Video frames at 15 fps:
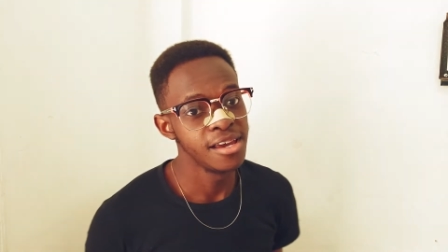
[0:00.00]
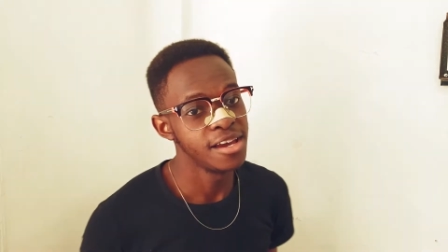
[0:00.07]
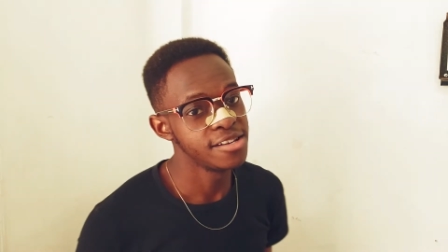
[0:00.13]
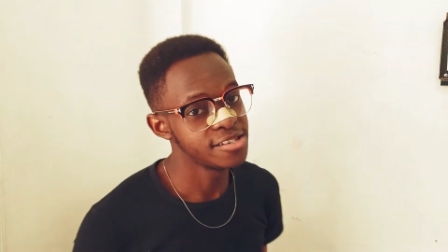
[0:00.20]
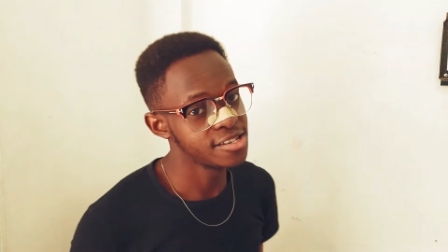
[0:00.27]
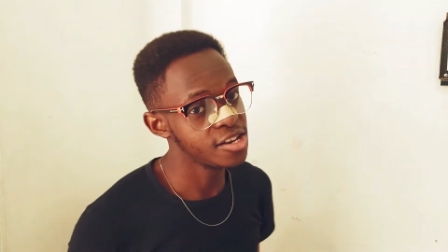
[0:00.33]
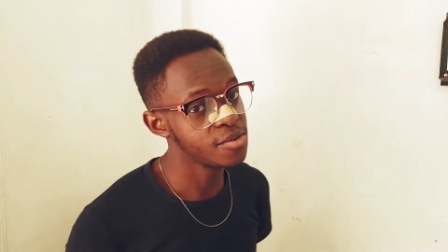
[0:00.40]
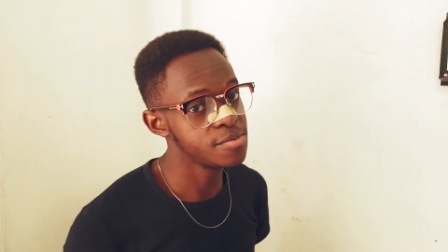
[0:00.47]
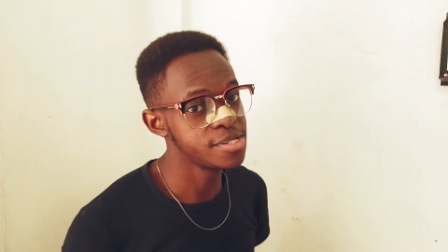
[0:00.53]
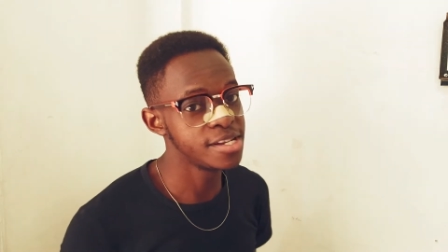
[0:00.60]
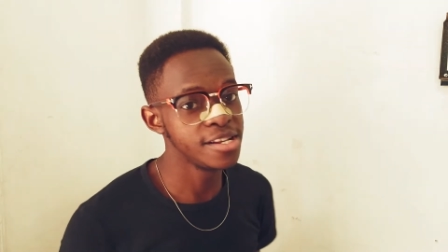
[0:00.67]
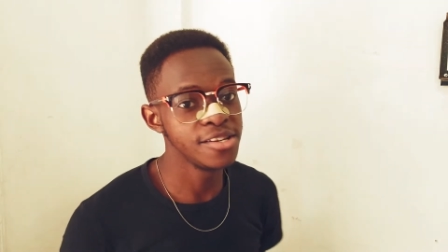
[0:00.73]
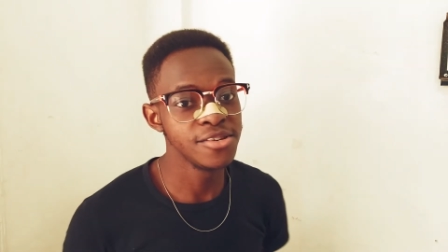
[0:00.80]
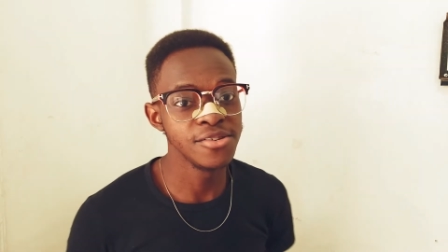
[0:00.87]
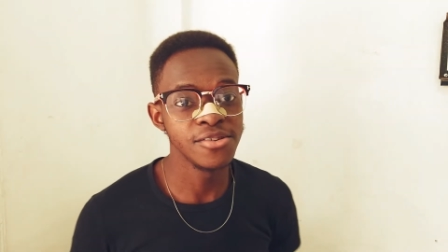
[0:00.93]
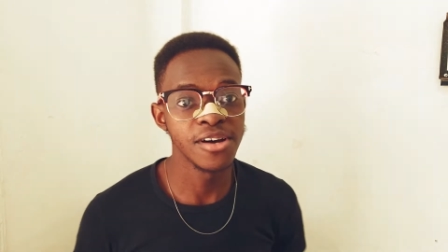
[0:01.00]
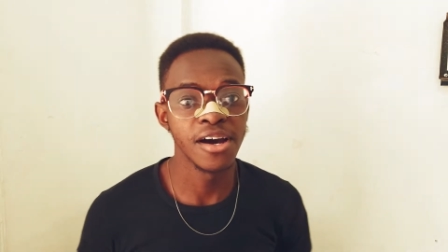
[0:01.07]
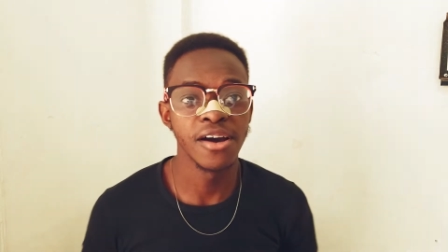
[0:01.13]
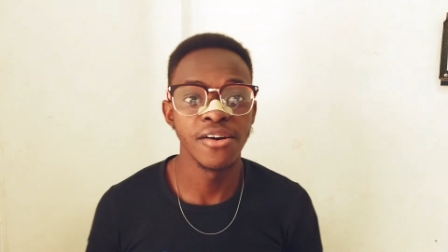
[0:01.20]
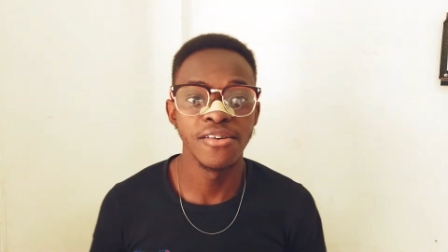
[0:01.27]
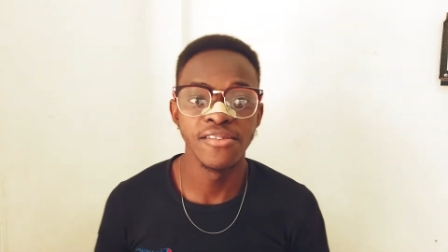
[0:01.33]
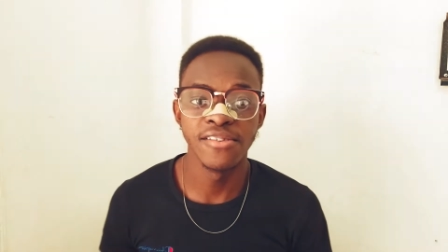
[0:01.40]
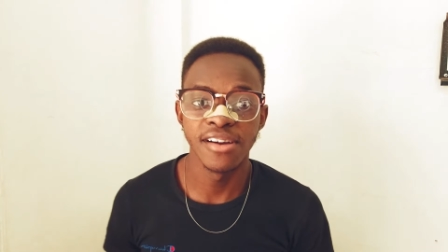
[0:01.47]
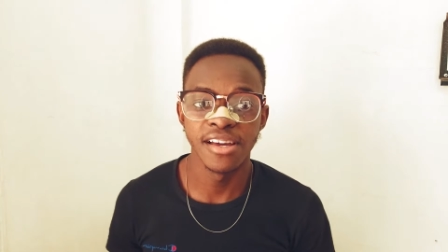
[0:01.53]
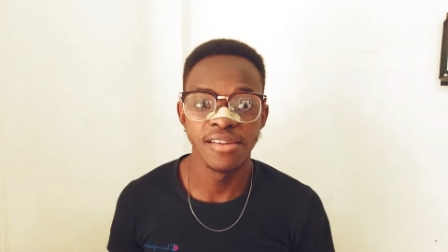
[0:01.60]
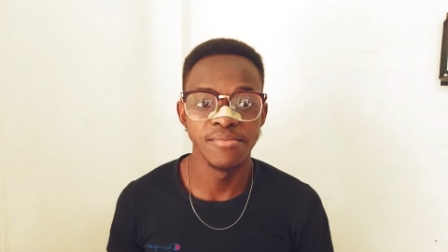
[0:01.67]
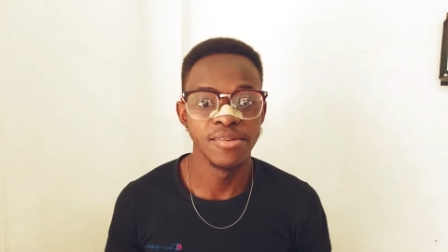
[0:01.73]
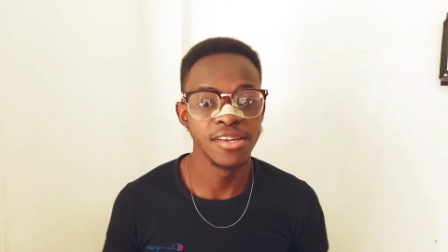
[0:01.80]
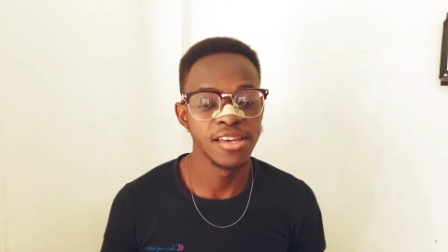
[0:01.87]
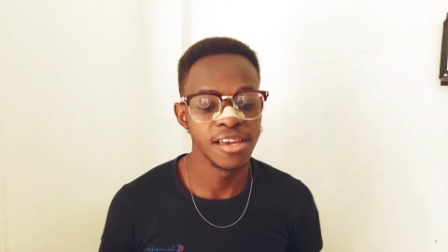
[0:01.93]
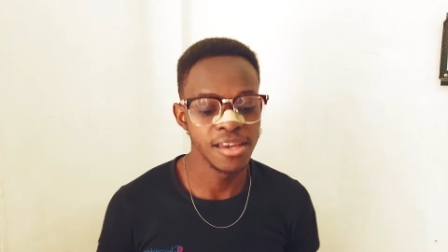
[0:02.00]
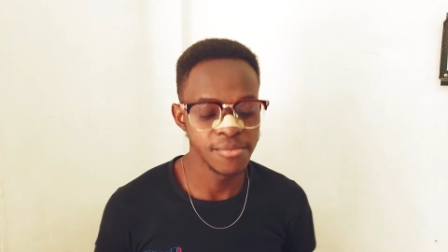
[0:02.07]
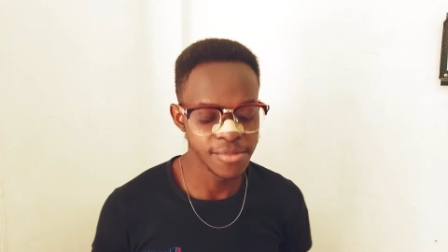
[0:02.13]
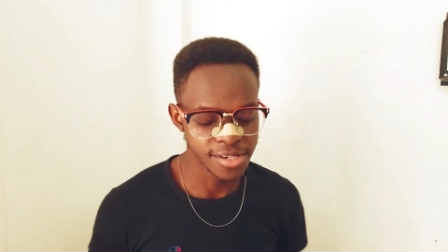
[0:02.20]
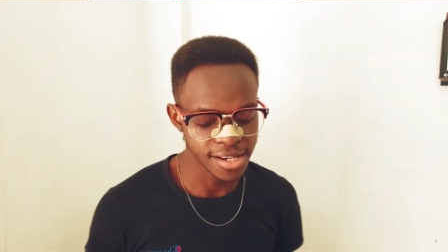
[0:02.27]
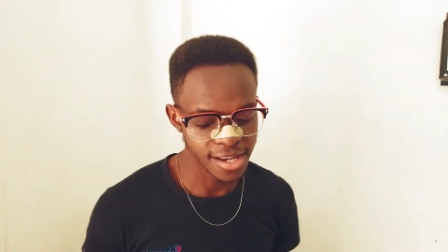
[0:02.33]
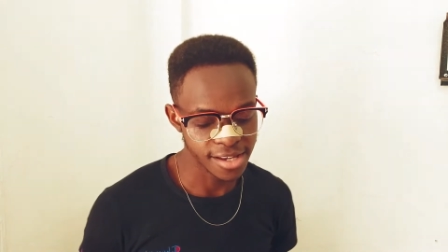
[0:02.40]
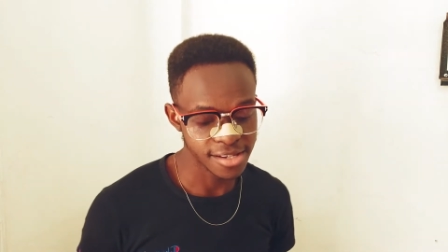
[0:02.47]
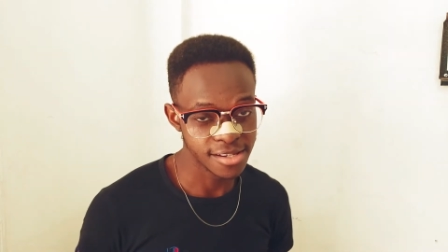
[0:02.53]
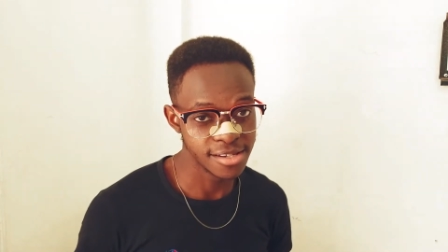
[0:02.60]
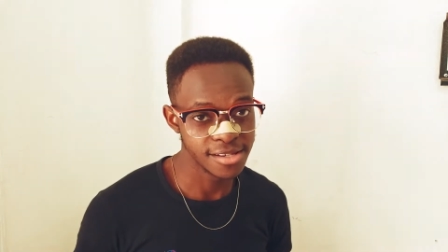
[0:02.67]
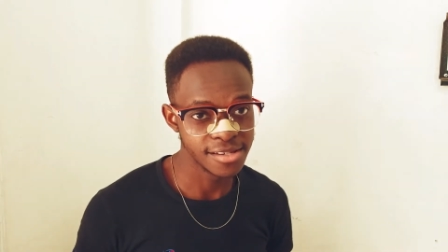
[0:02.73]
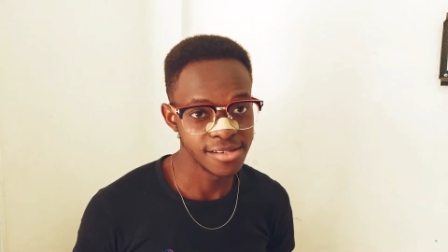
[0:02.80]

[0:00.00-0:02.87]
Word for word: and today I'll be telling you how I became a dad.